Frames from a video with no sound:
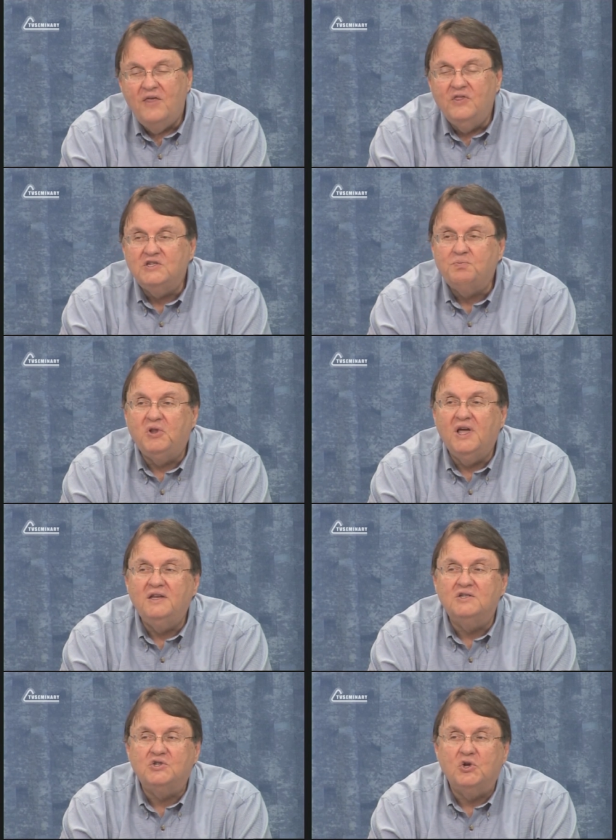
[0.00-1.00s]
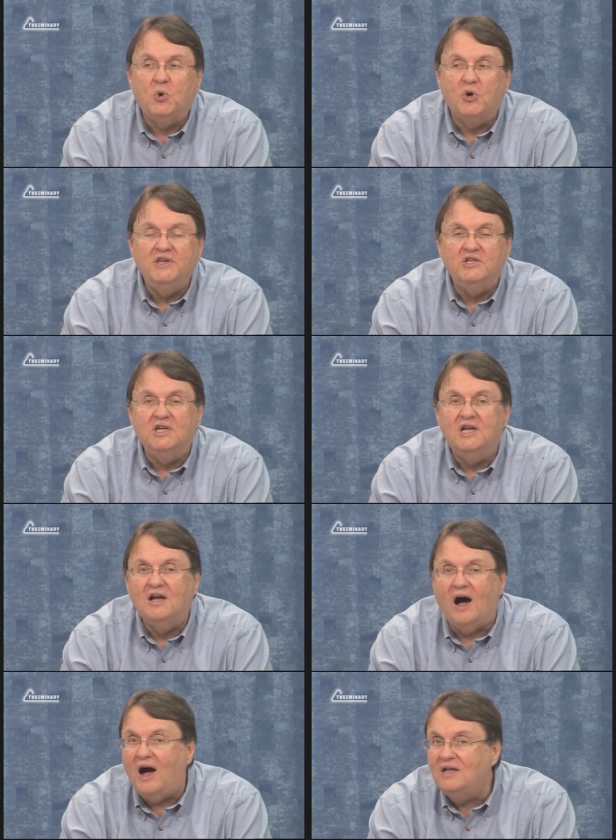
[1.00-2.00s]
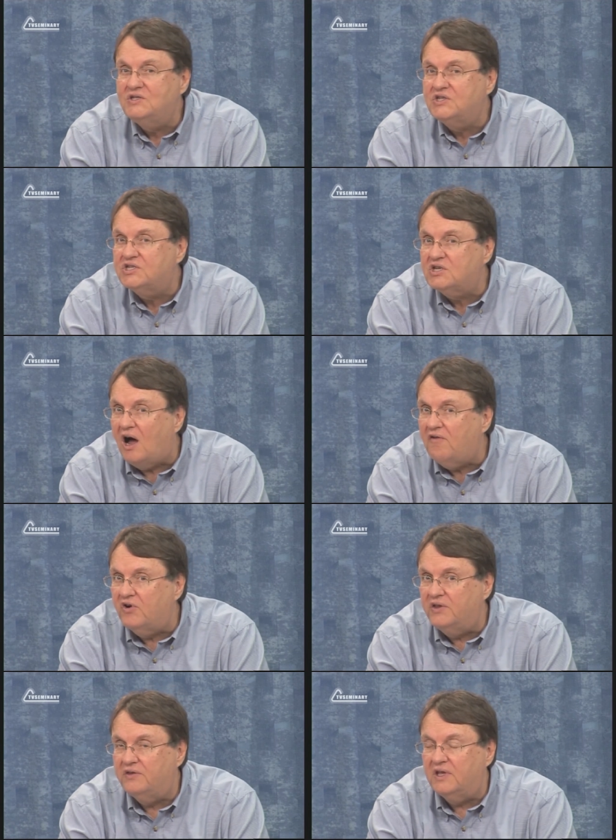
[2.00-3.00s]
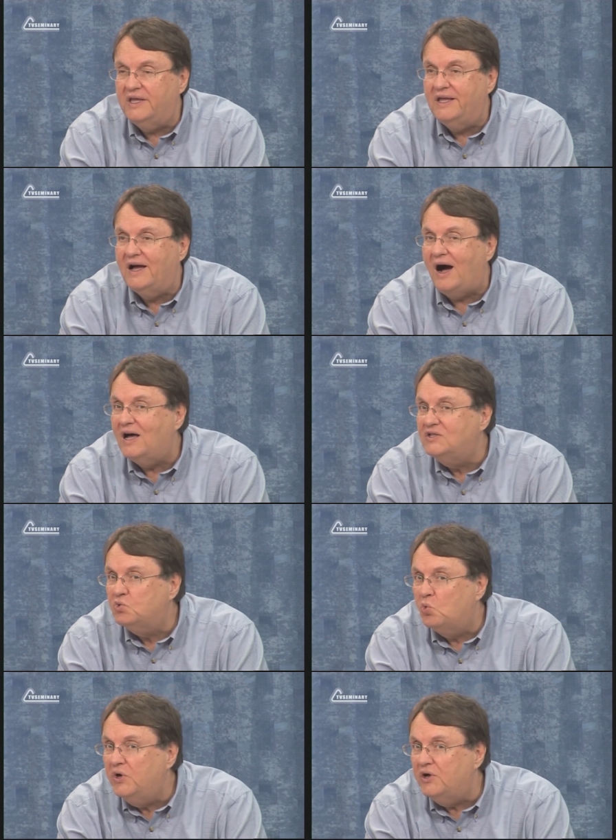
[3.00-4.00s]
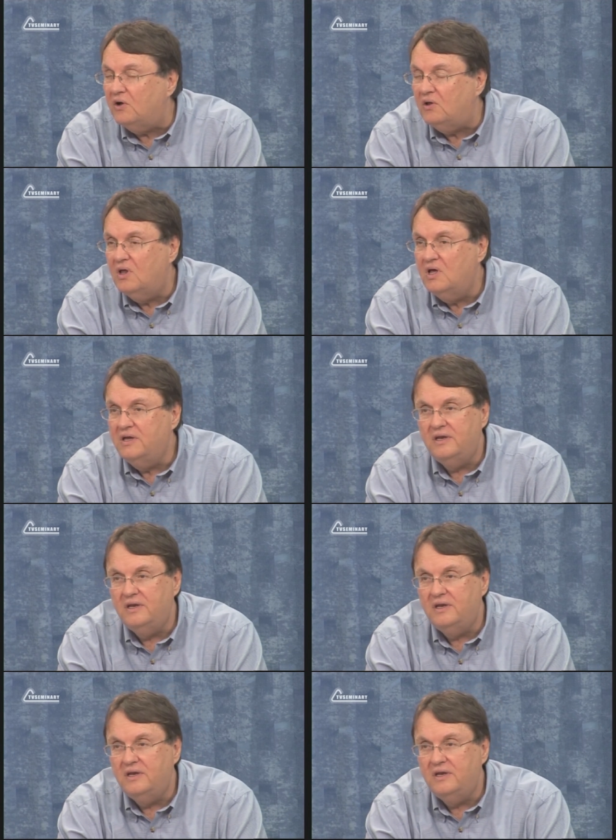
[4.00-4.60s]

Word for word: And this plan is according to God's sovereignty, God's will,